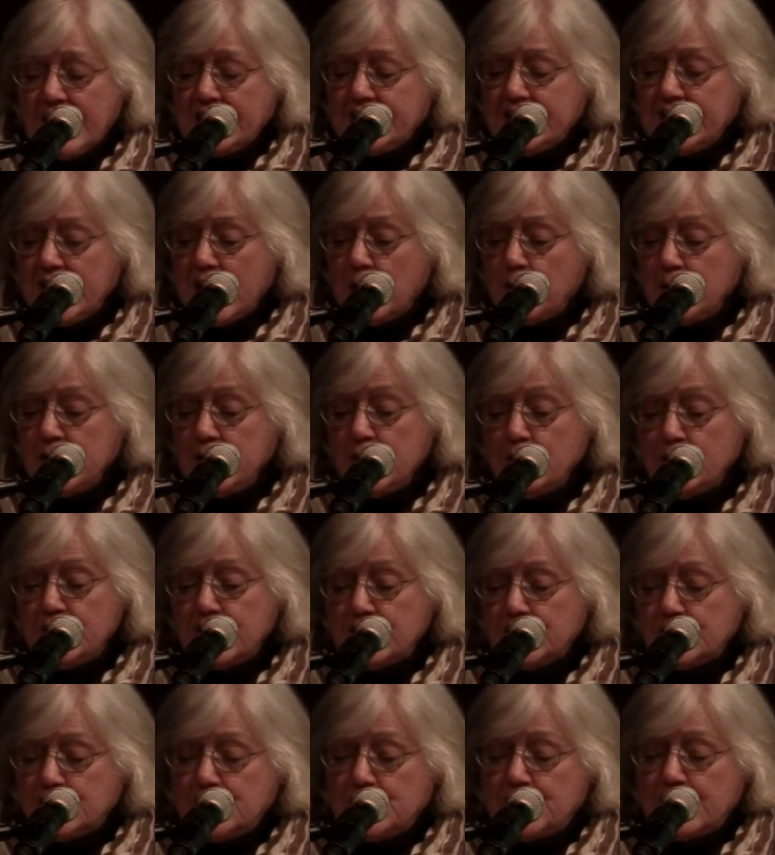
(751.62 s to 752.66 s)
Now we know
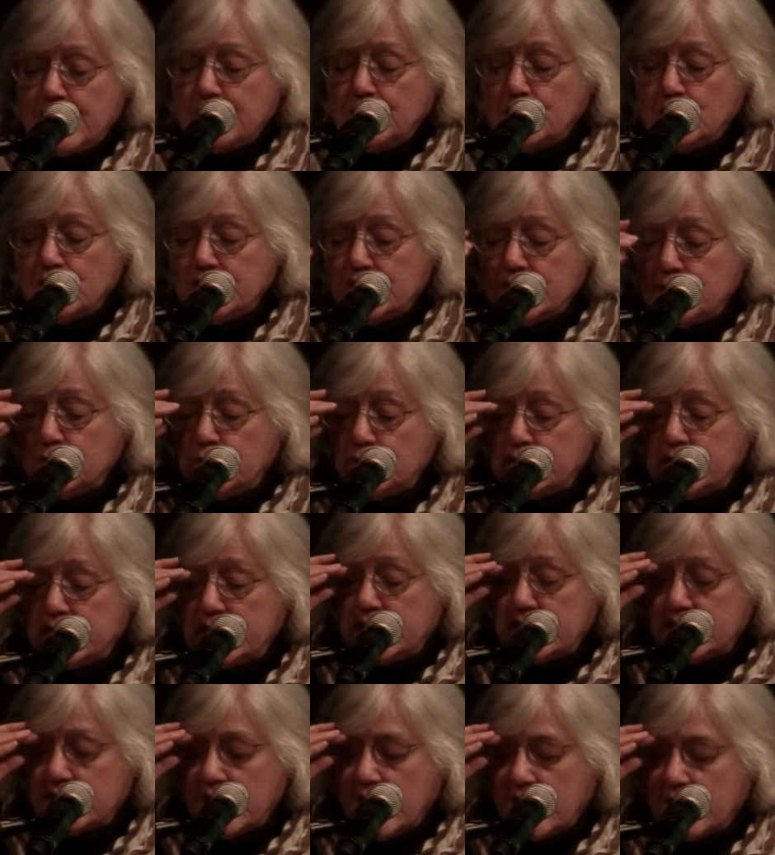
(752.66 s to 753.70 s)
that Qianlong's interest
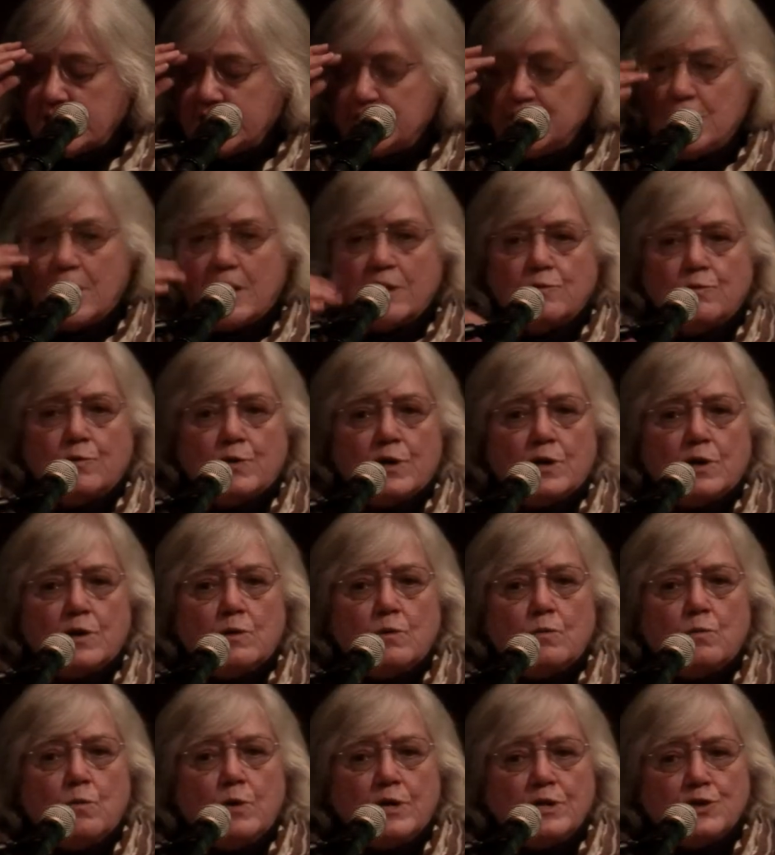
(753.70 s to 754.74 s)
in the Kala Chakra
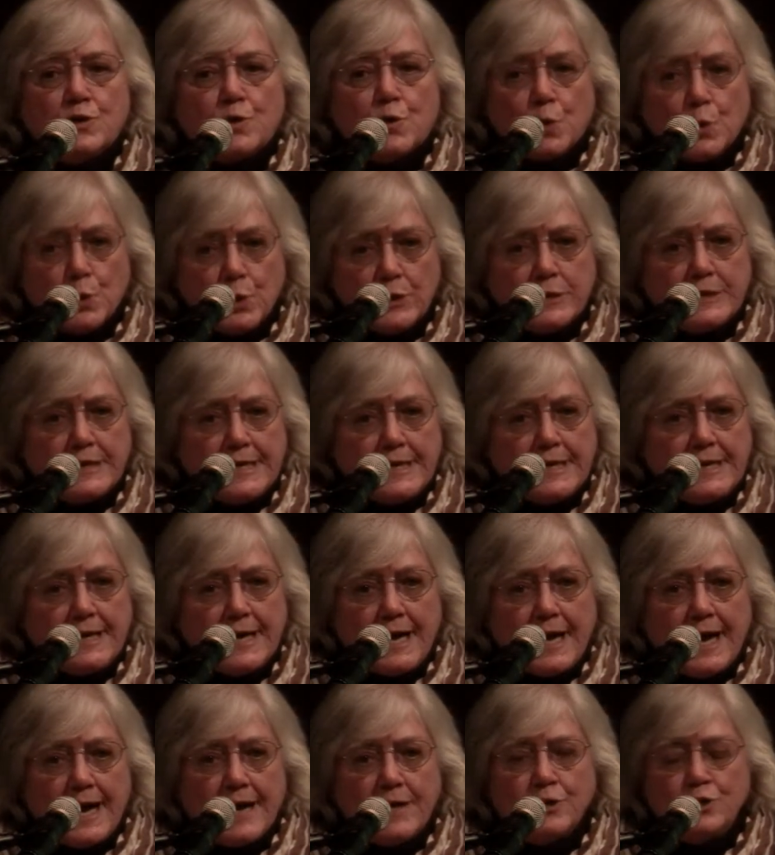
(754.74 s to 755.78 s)
was early.
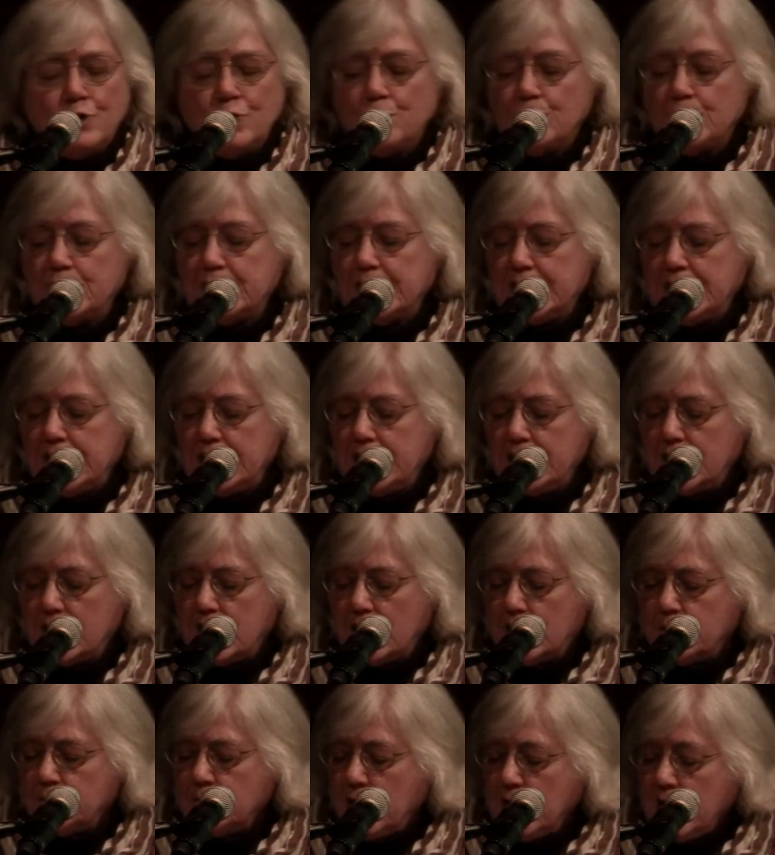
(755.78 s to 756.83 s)
Actually,
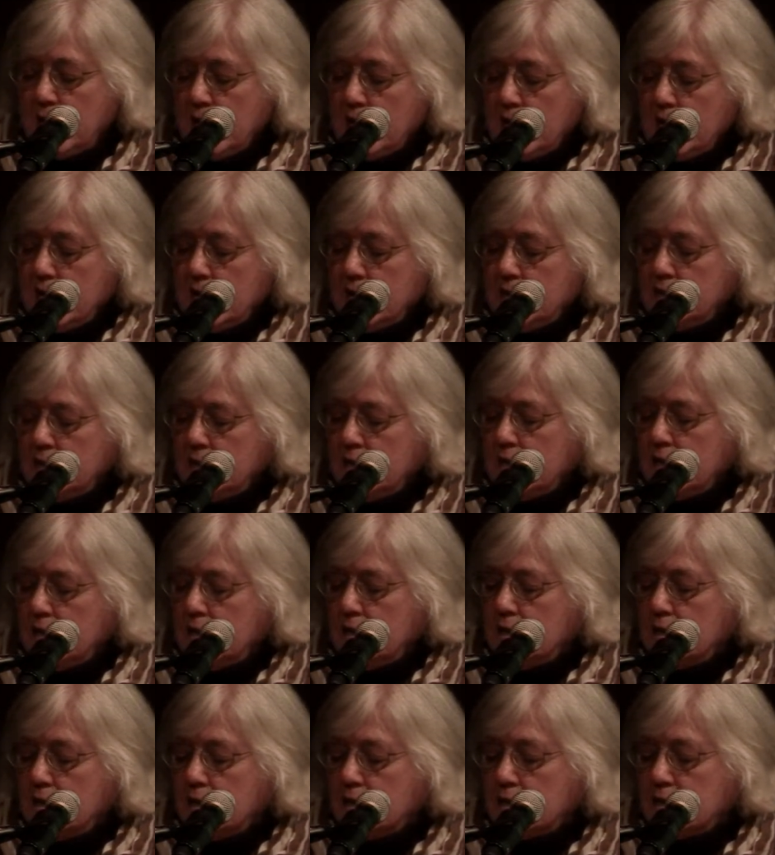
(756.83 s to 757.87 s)
um, in
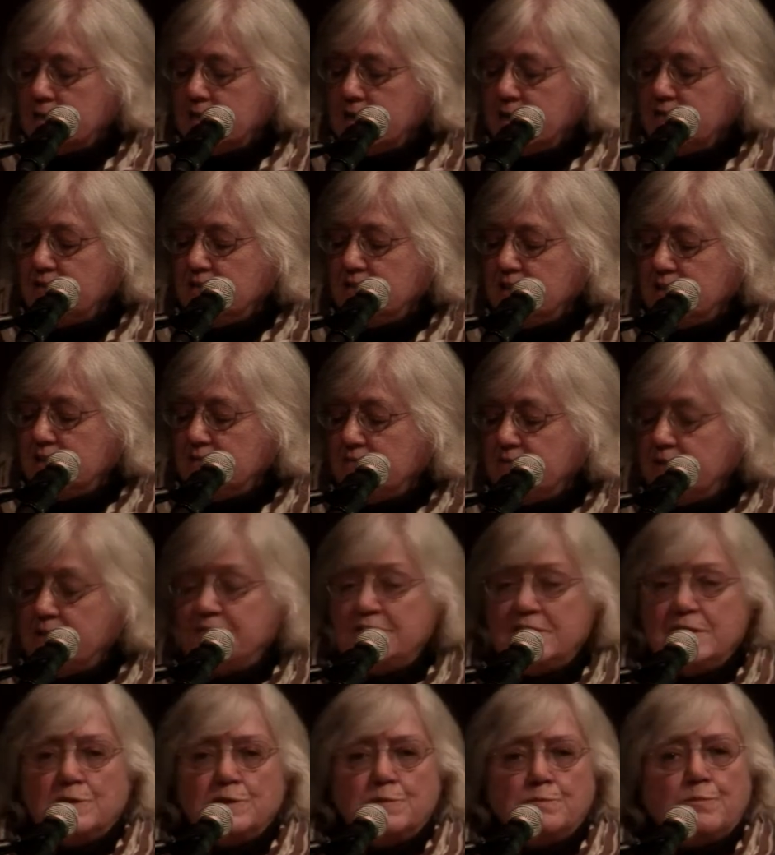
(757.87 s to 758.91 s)
the uh,
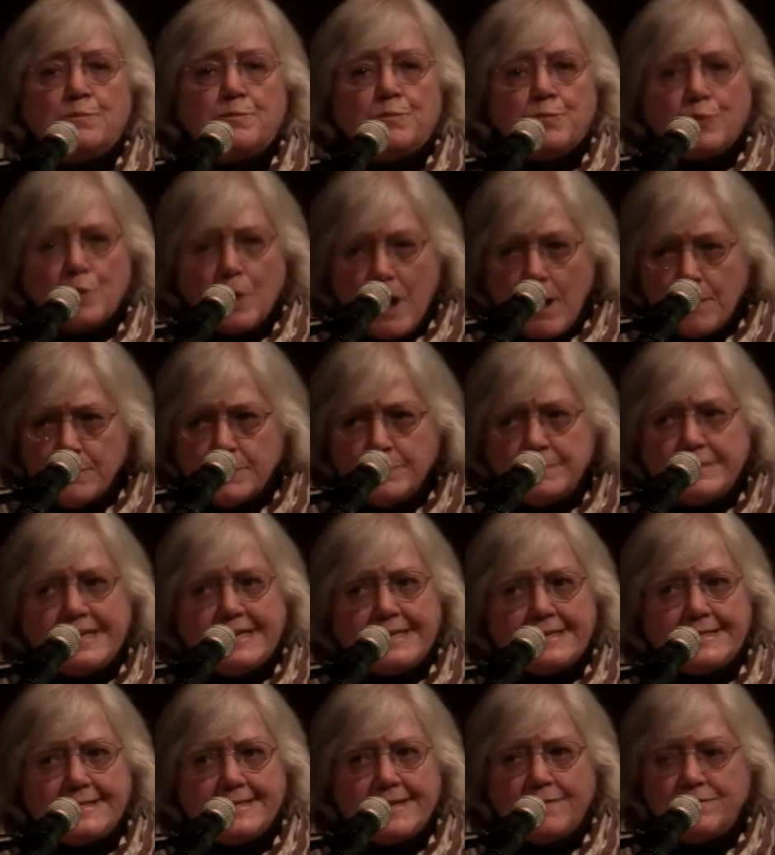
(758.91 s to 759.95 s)
1750s, probably
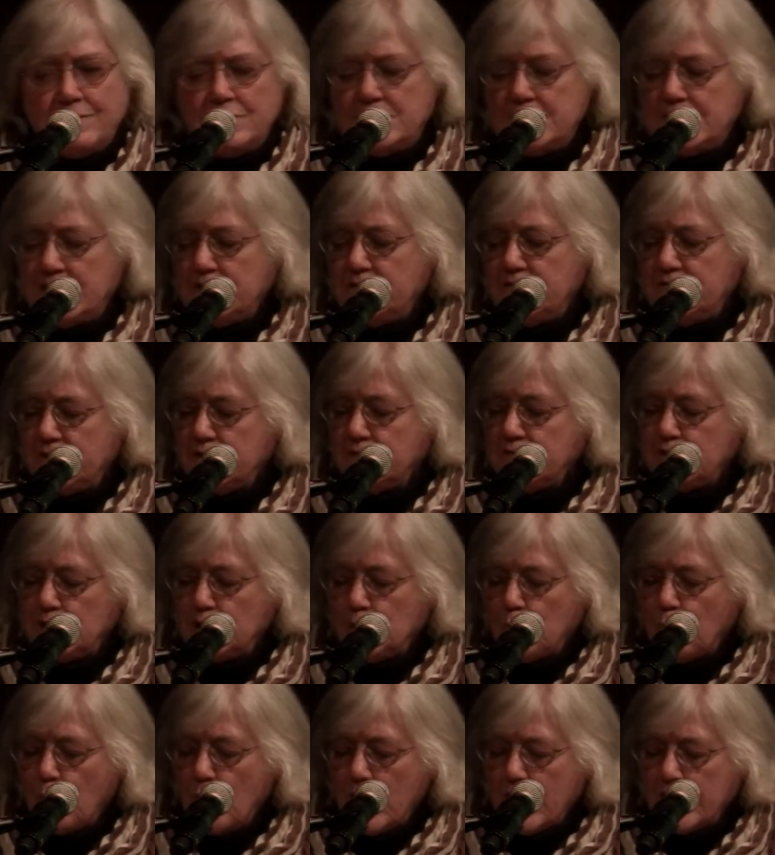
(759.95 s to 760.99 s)
in
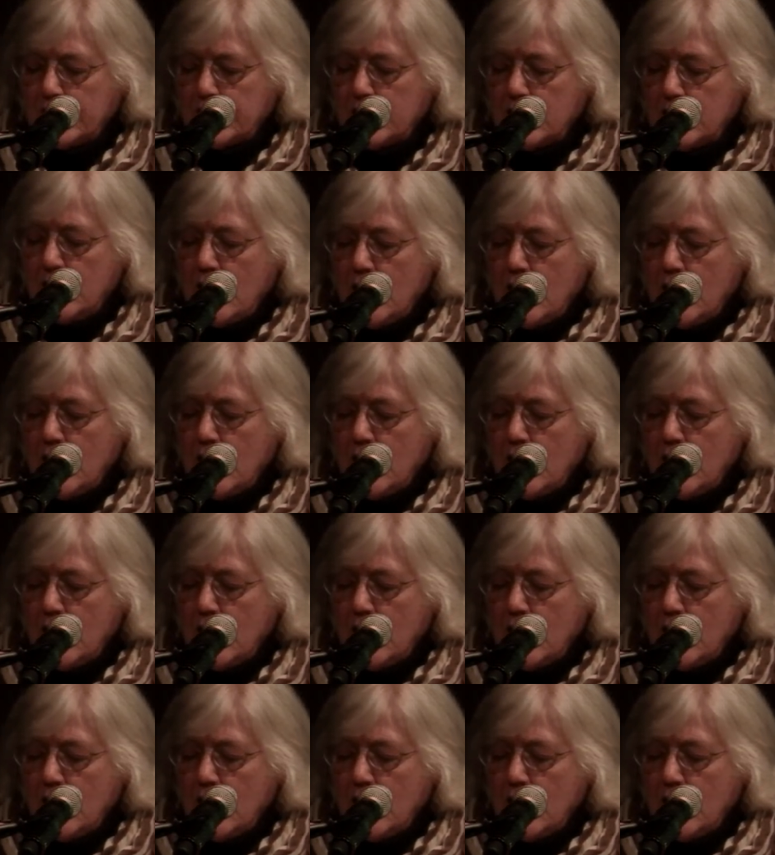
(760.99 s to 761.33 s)
1751.